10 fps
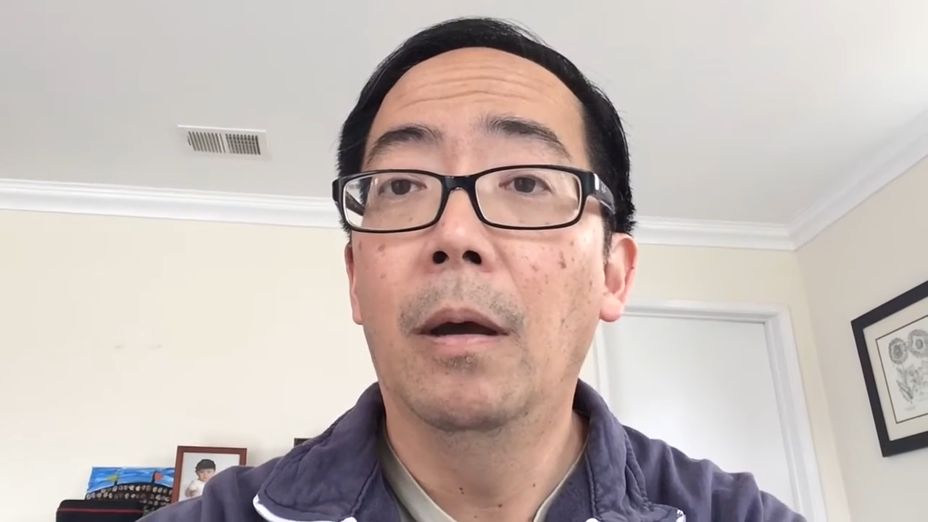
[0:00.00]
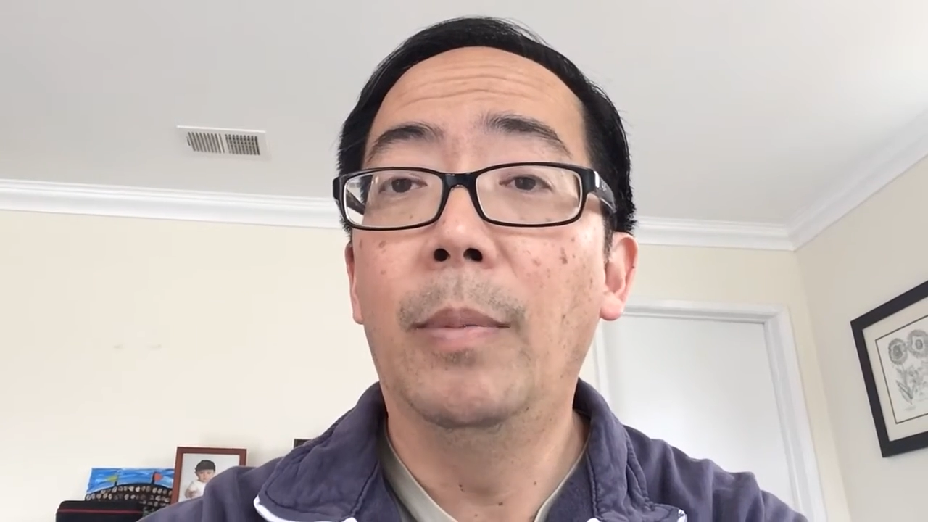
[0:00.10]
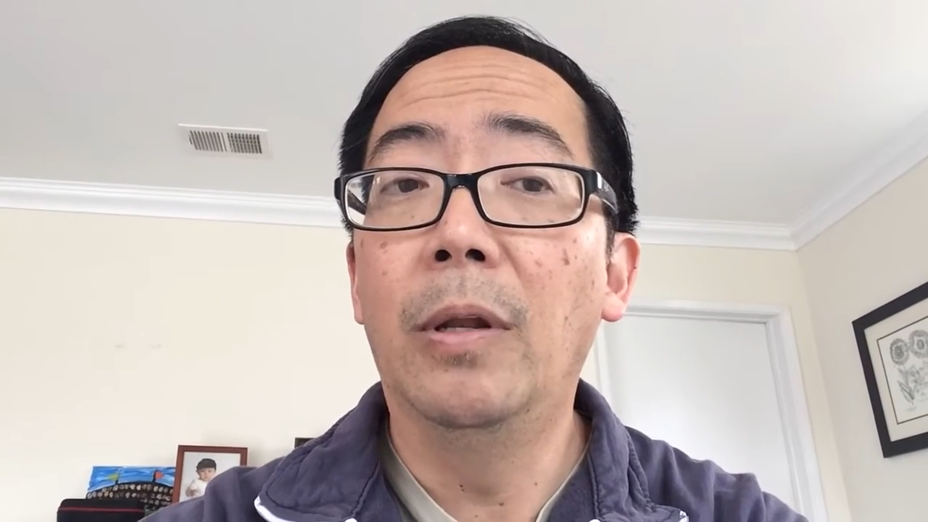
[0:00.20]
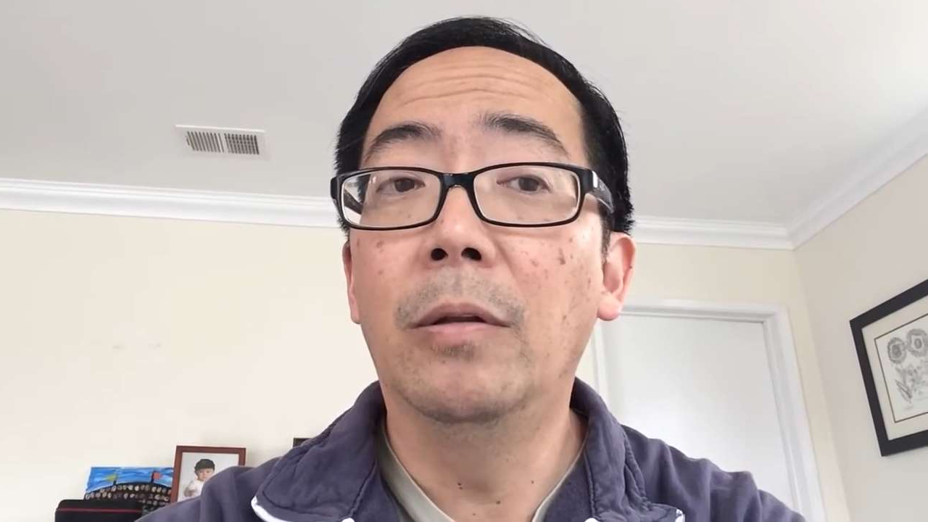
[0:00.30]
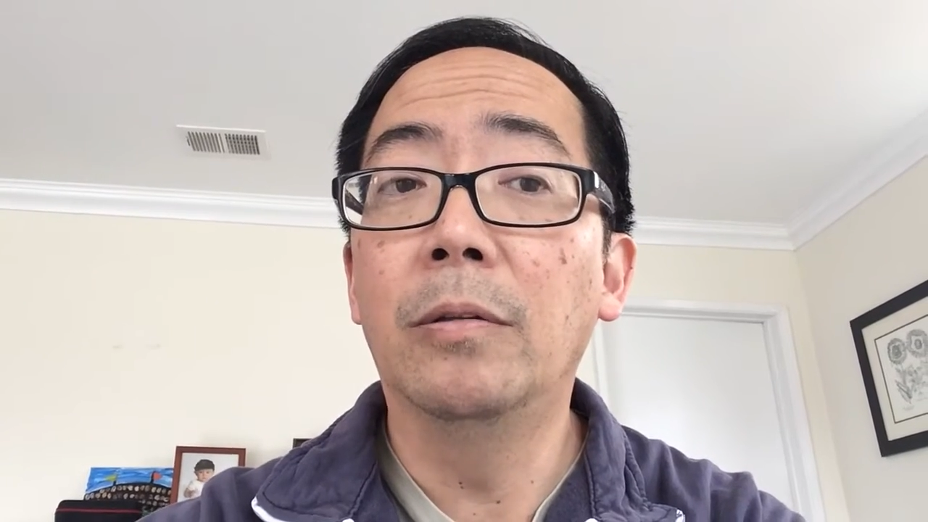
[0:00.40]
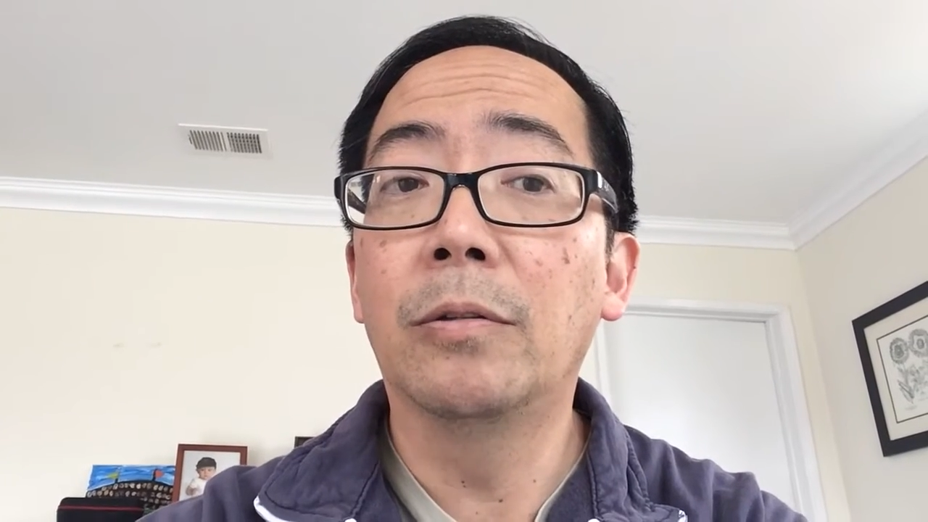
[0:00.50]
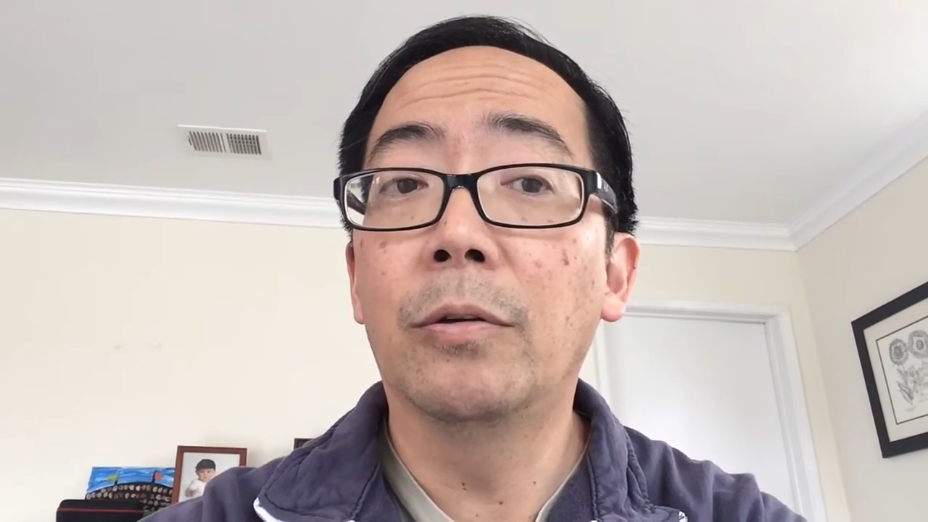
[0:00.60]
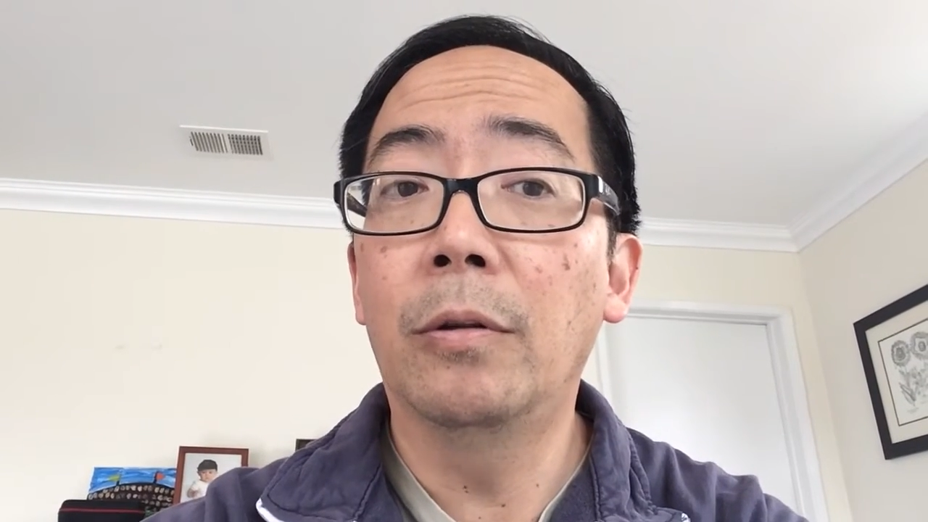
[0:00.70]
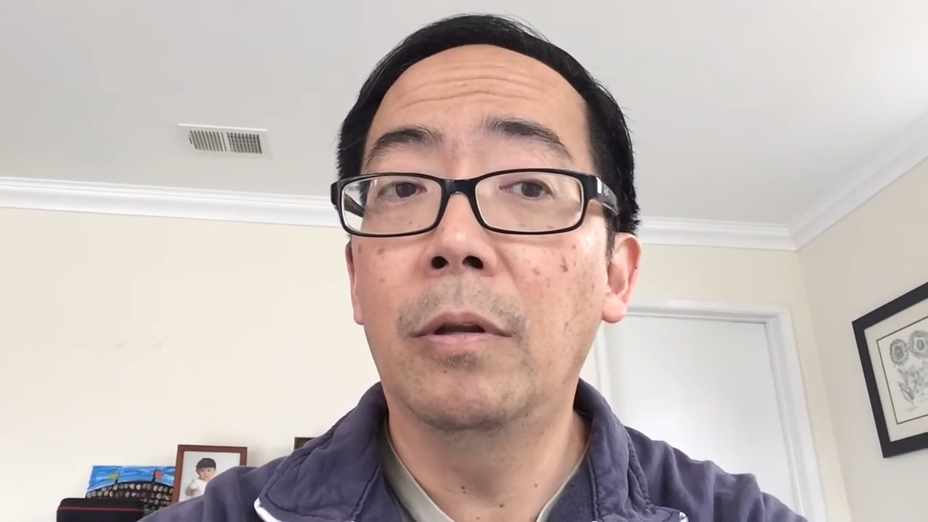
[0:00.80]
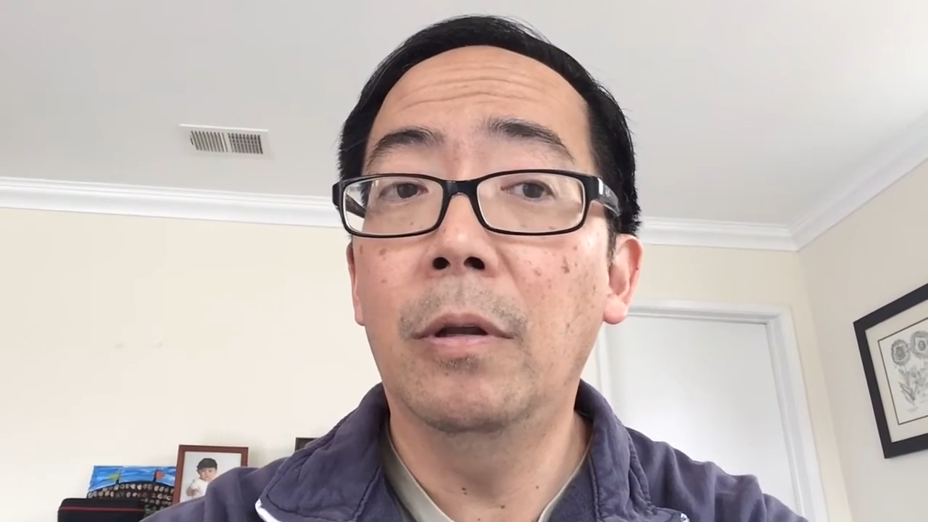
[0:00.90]
A bit of
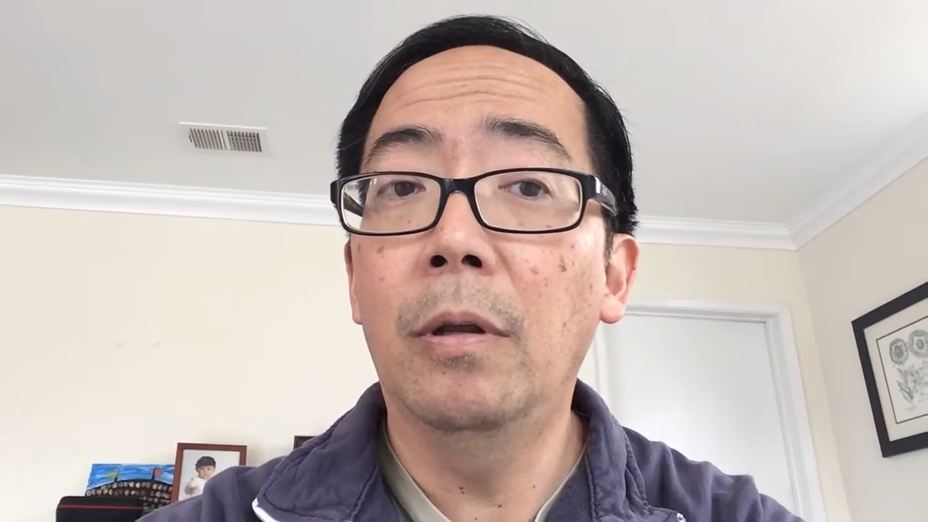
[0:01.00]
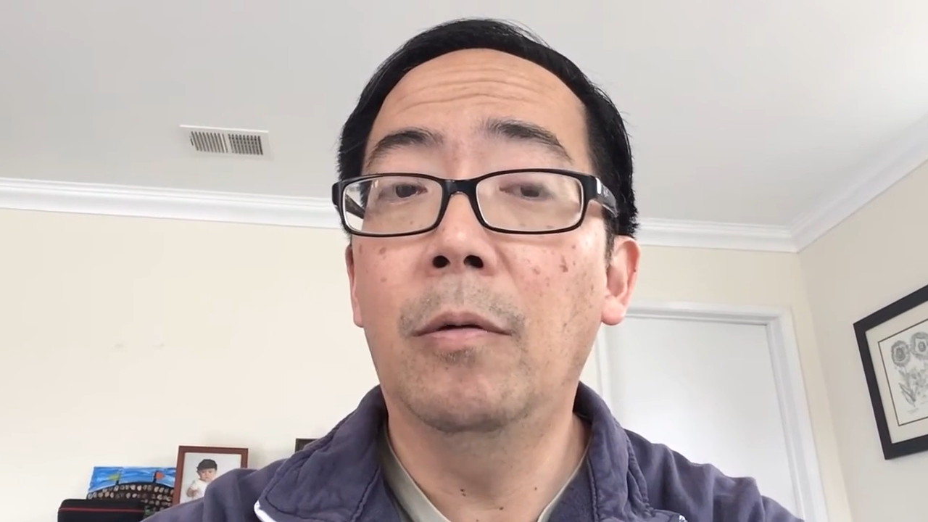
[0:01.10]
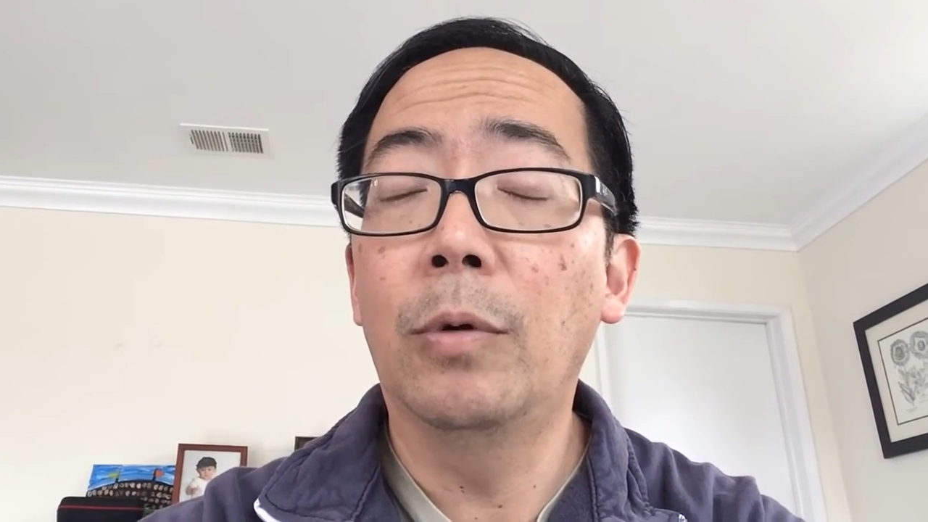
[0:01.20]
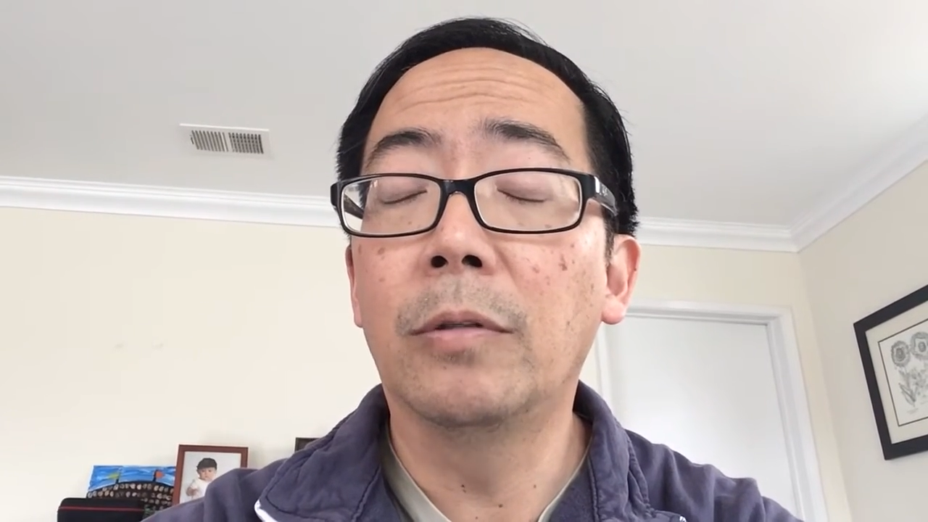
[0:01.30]
uncertainty of